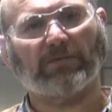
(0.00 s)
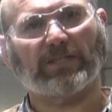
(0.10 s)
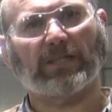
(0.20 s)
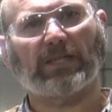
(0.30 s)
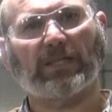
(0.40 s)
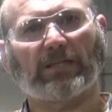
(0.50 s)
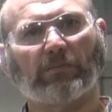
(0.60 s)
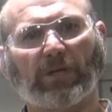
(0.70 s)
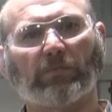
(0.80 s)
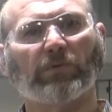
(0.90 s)
seen
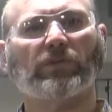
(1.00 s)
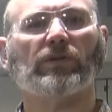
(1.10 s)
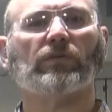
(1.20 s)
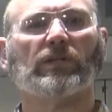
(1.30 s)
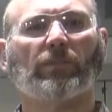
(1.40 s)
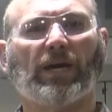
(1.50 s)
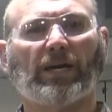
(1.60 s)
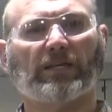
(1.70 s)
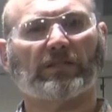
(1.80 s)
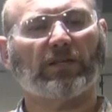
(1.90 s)
people do in the
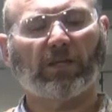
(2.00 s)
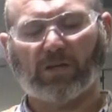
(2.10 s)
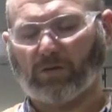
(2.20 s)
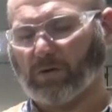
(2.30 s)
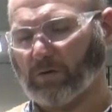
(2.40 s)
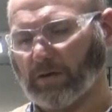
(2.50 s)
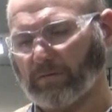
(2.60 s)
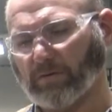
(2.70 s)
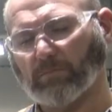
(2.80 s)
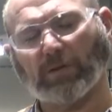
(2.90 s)
past. You don't
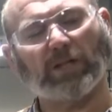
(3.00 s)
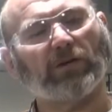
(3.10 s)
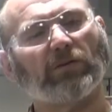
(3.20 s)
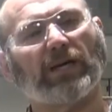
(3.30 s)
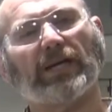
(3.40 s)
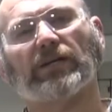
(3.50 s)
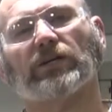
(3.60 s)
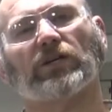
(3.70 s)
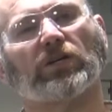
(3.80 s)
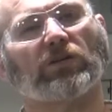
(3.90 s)
ever blow air
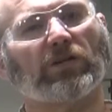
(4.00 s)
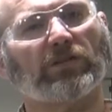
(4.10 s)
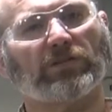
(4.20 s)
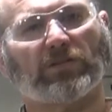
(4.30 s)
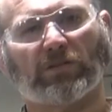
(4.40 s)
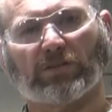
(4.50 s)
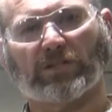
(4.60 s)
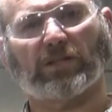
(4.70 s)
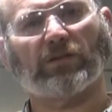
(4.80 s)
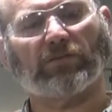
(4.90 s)
across
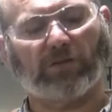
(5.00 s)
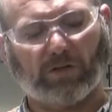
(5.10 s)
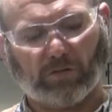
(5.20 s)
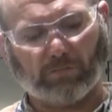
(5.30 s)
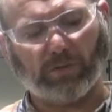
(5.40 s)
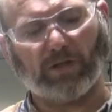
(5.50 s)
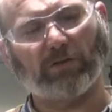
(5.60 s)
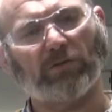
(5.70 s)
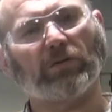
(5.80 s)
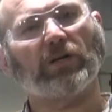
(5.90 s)
yourself. You don't
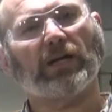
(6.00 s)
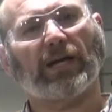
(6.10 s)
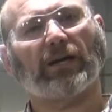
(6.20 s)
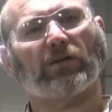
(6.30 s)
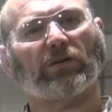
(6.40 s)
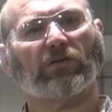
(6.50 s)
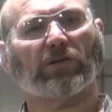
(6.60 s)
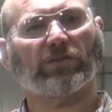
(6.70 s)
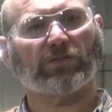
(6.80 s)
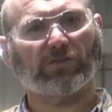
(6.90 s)
blow air
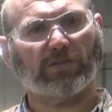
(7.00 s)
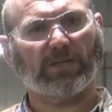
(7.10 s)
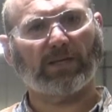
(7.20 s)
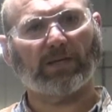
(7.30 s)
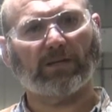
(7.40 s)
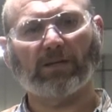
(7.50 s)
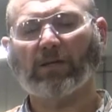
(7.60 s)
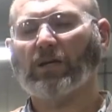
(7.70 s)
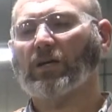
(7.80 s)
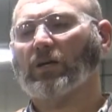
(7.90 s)
across your skin.
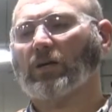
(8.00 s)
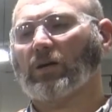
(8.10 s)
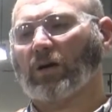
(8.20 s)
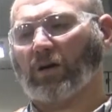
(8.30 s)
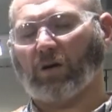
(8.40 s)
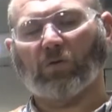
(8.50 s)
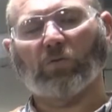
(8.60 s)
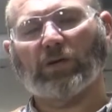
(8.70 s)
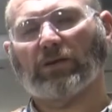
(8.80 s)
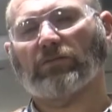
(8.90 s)
All
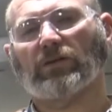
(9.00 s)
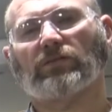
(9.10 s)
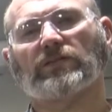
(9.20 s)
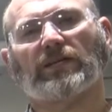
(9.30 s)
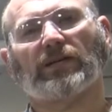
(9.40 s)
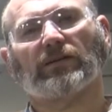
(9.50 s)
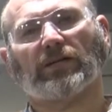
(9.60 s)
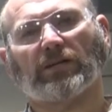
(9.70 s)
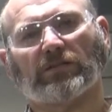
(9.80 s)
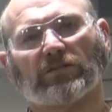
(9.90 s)
we ever use the airlines